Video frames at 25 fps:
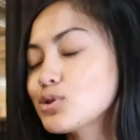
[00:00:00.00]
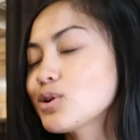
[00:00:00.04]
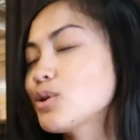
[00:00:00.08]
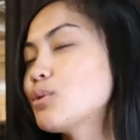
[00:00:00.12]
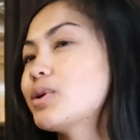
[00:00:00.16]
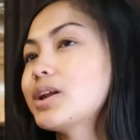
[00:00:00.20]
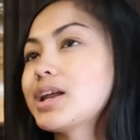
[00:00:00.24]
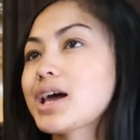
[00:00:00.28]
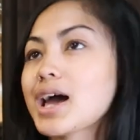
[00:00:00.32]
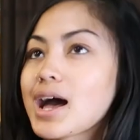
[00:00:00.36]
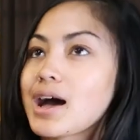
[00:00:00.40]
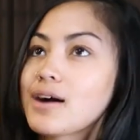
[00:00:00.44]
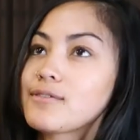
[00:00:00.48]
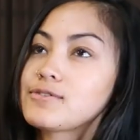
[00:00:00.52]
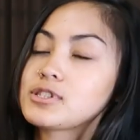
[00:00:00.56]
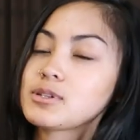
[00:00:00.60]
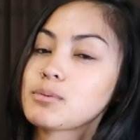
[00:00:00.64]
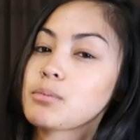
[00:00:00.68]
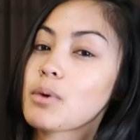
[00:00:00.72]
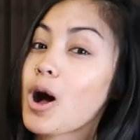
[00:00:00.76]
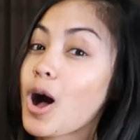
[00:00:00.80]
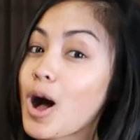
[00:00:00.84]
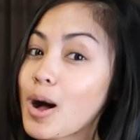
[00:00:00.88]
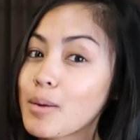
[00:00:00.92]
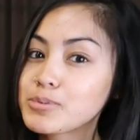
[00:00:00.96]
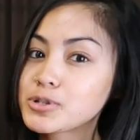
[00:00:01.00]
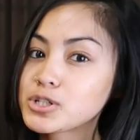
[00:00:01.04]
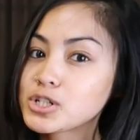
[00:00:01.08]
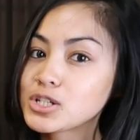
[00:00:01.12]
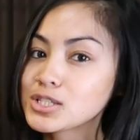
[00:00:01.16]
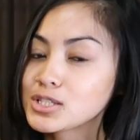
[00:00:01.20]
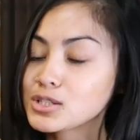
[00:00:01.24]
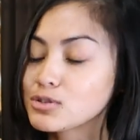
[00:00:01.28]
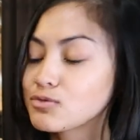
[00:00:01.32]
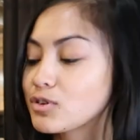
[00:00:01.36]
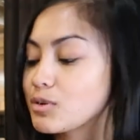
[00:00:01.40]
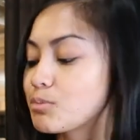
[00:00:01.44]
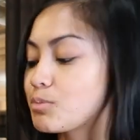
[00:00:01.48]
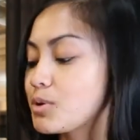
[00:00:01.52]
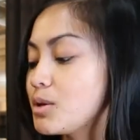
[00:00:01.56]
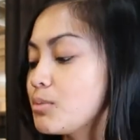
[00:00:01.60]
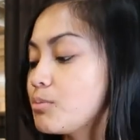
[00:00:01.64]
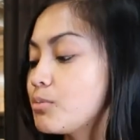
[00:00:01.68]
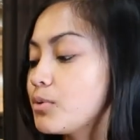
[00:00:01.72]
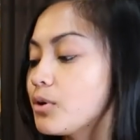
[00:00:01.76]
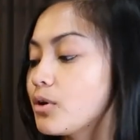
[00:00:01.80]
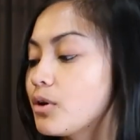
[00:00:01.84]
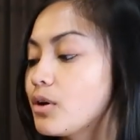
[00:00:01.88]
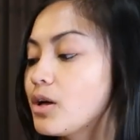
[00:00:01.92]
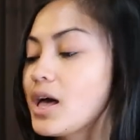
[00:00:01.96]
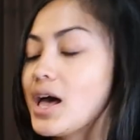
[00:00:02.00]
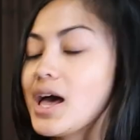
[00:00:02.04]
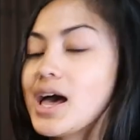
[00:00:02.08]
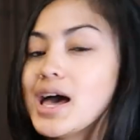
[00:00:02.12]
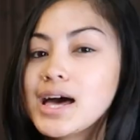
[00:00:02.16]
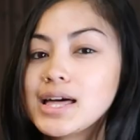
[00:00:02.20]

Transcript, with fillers: so I want to have some options for people.